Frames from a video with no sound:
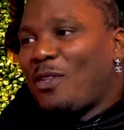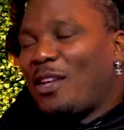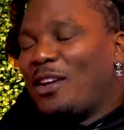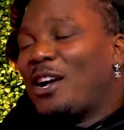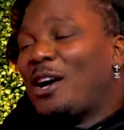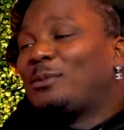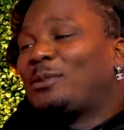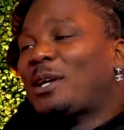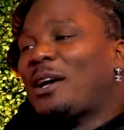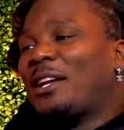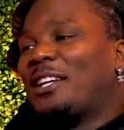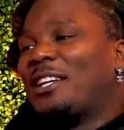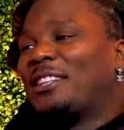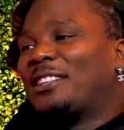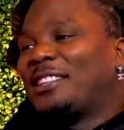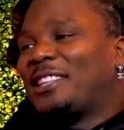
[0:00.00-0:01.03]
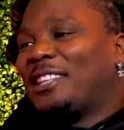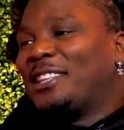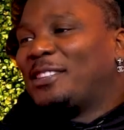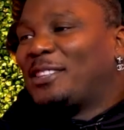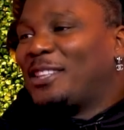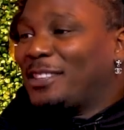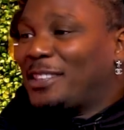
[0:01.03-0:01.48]
And I'm talking to other
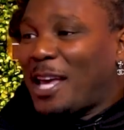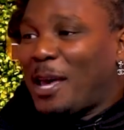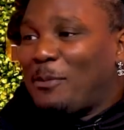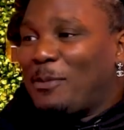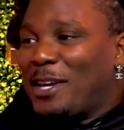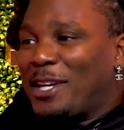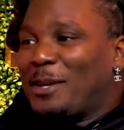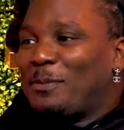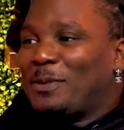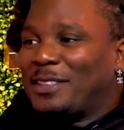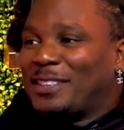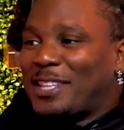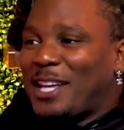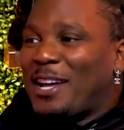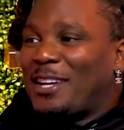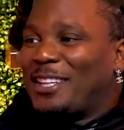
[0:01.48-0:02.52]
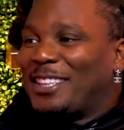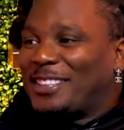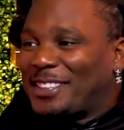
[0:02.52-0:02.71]
teams. Sometimes man up and stop that shit.